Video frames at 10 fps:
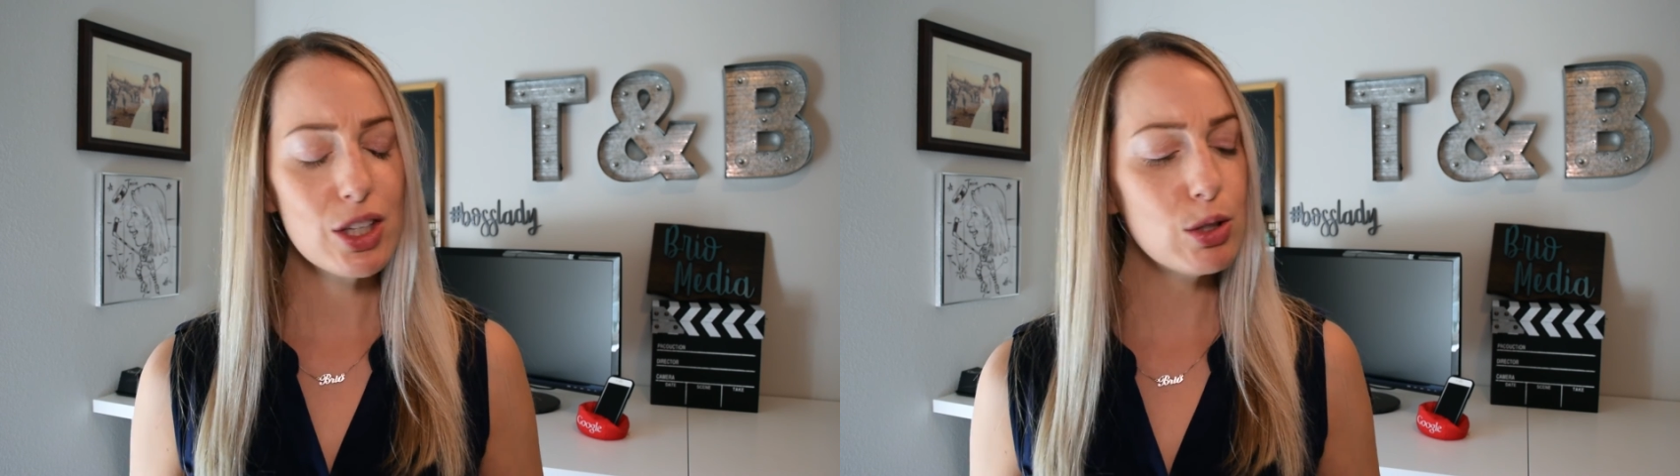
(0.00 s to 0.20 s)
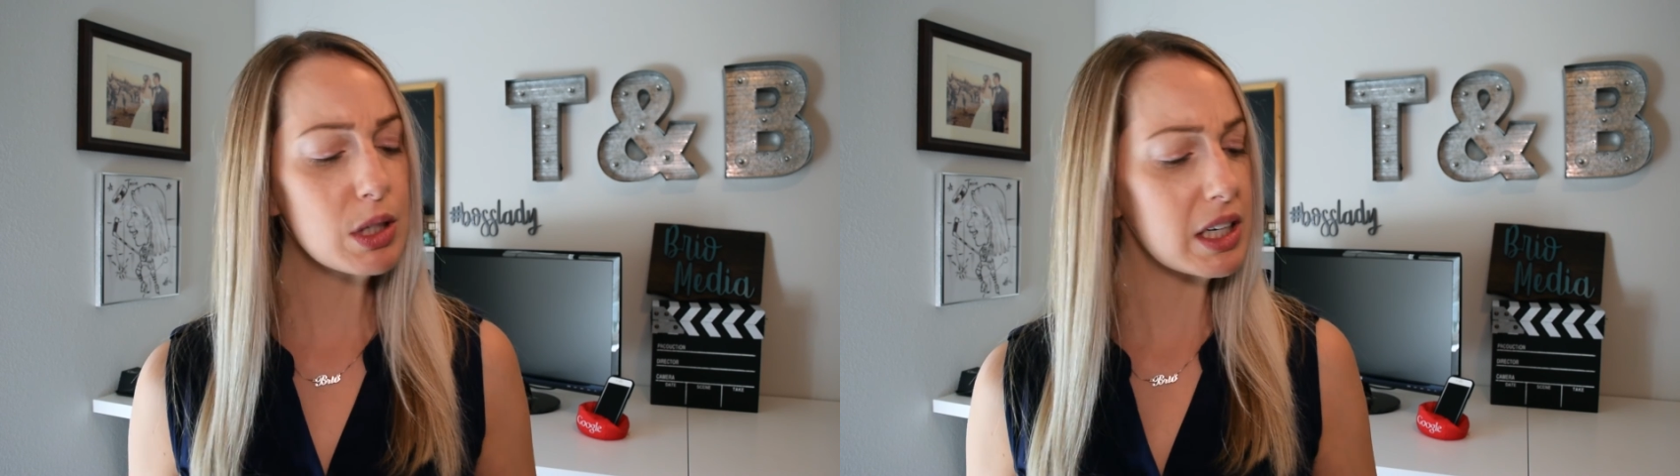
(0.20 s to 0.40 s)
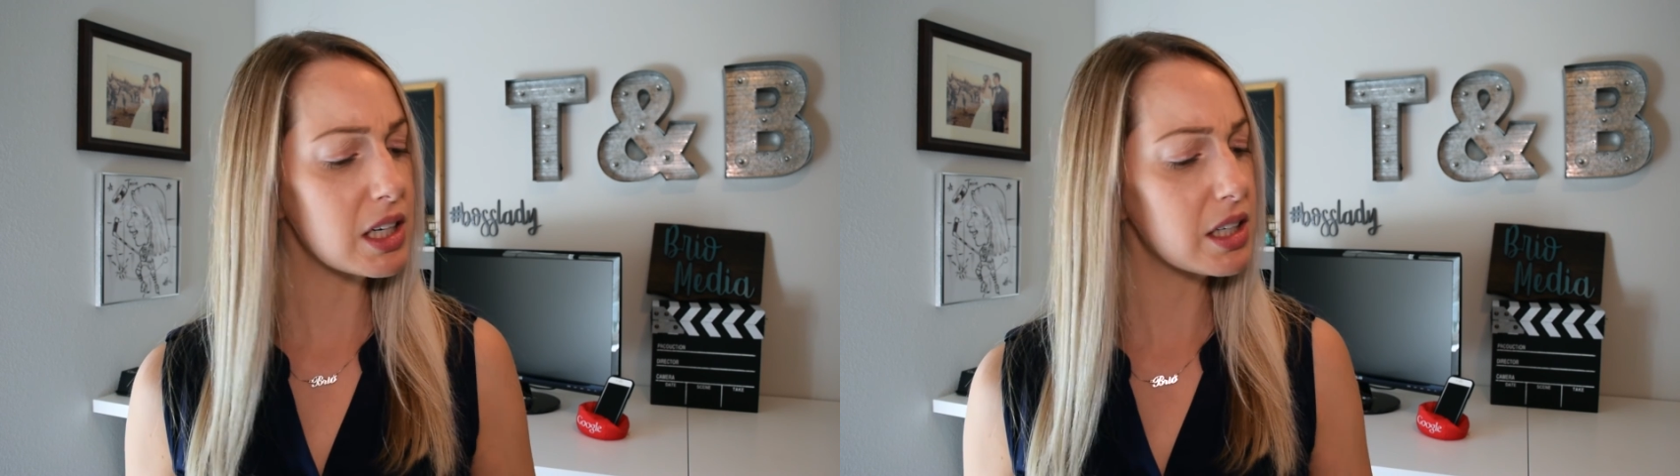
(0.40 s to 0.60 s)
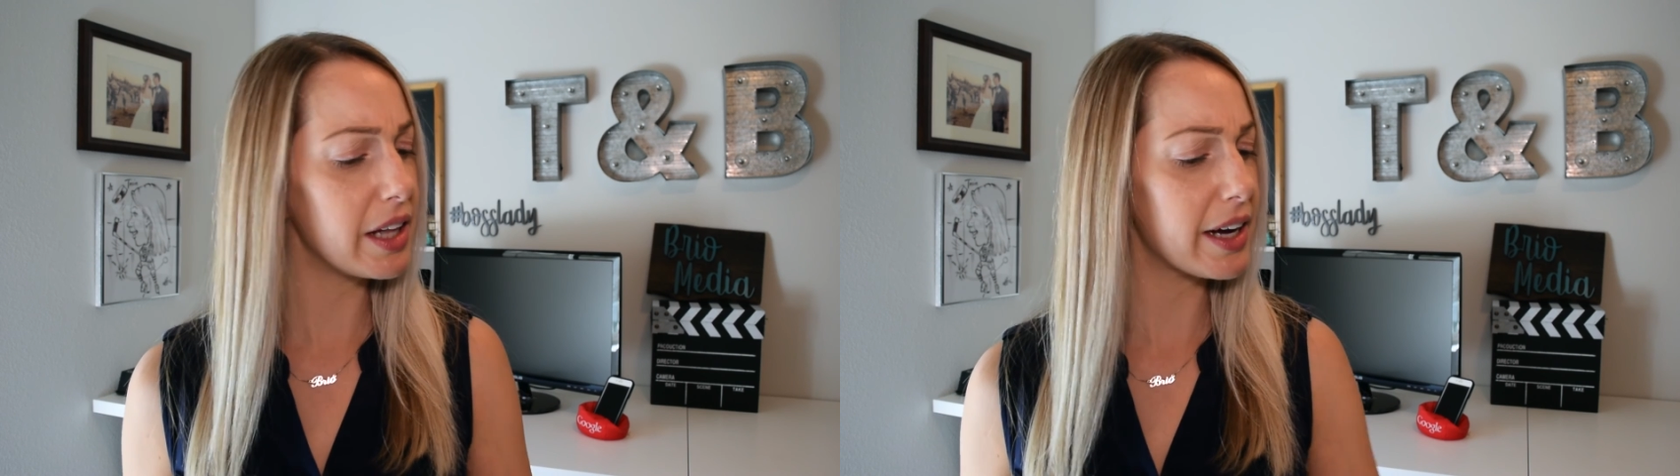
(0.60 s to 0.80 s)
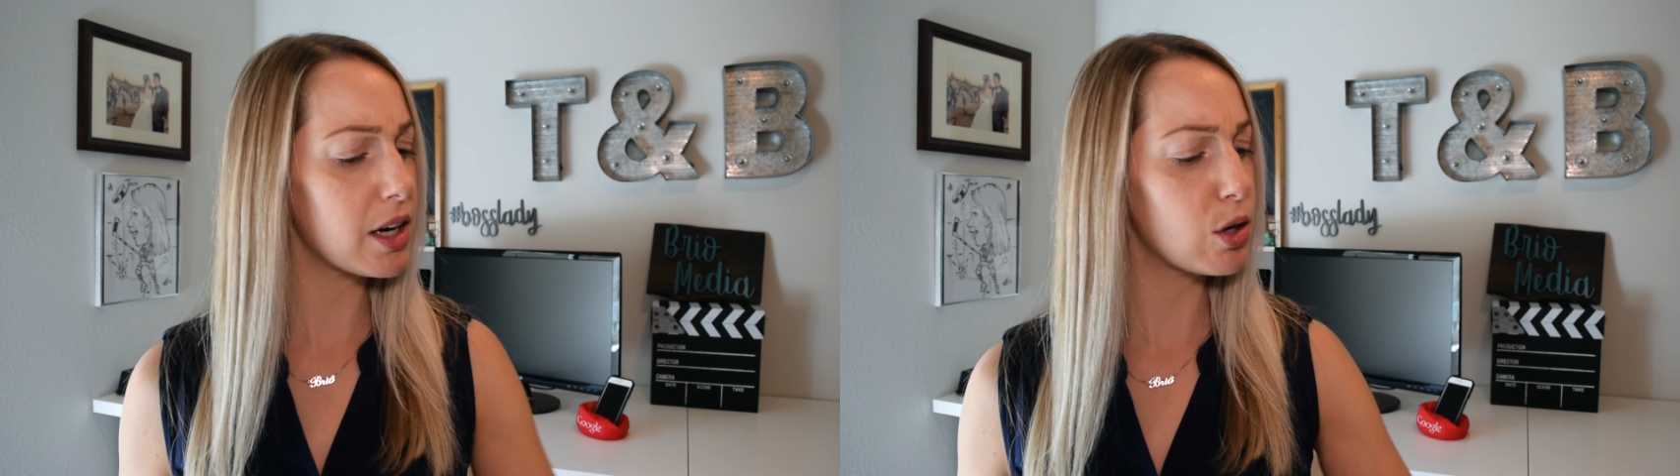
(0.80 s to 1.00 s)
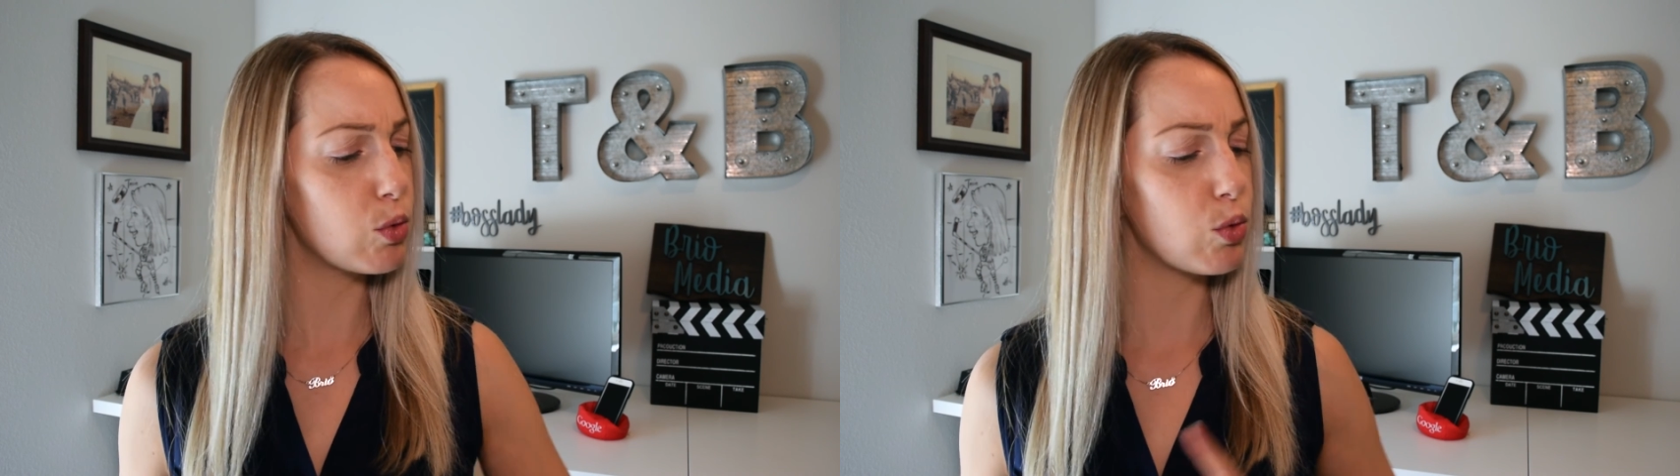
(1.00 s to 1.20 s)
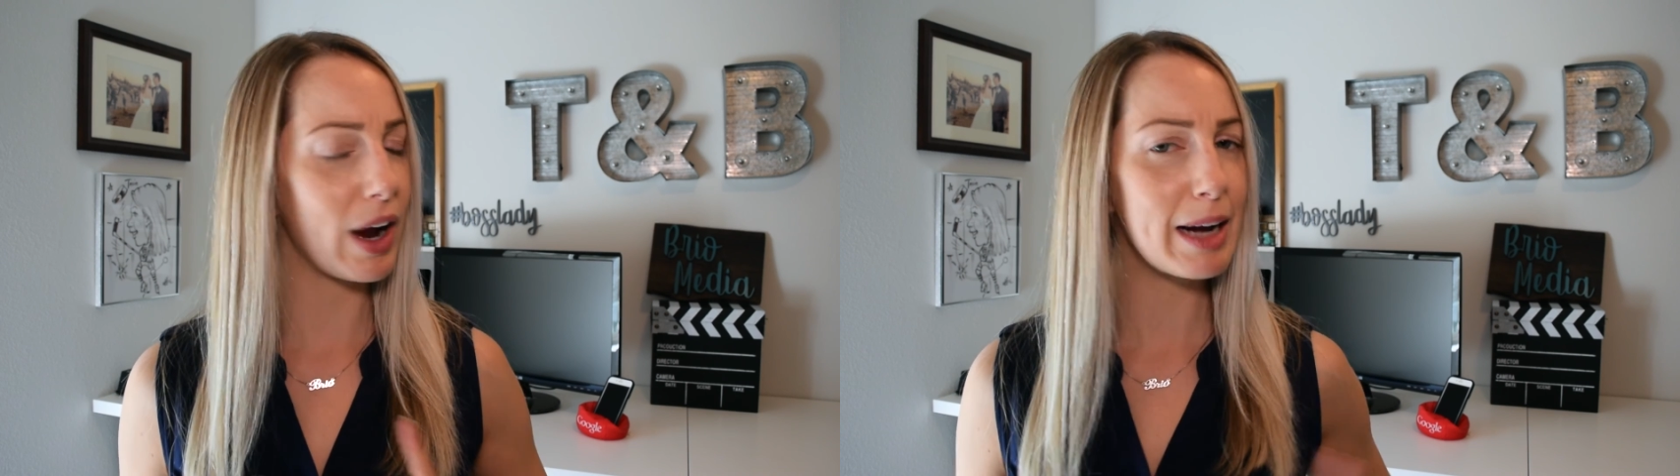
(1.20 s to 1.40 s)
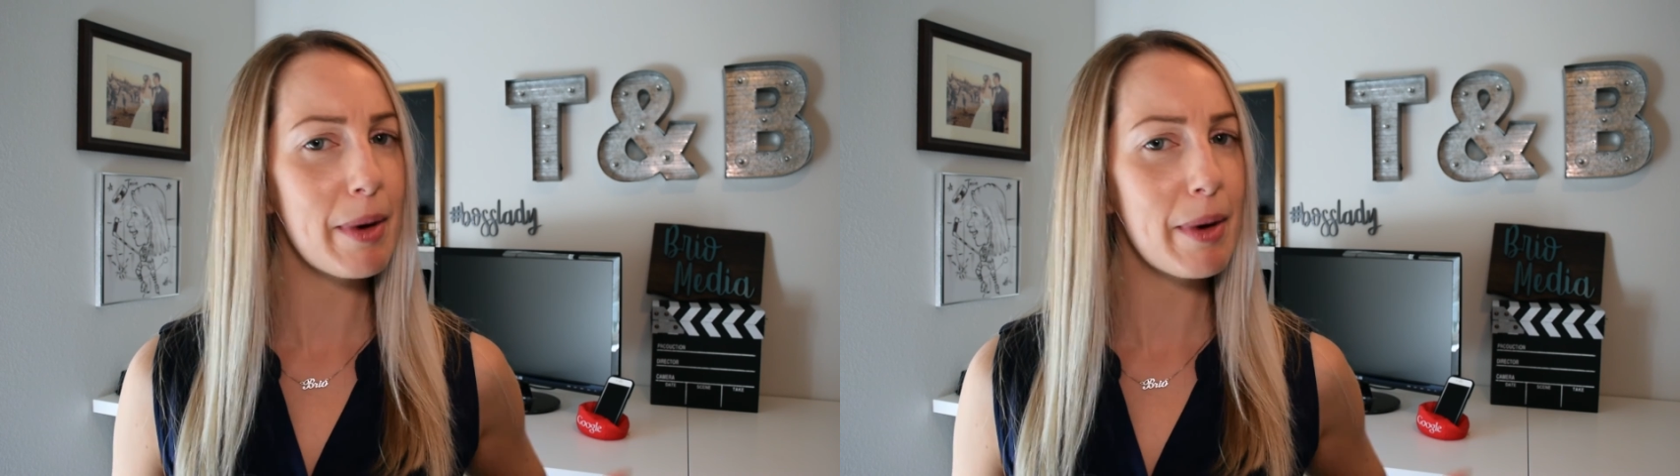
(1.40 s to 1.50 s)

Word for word: You can click right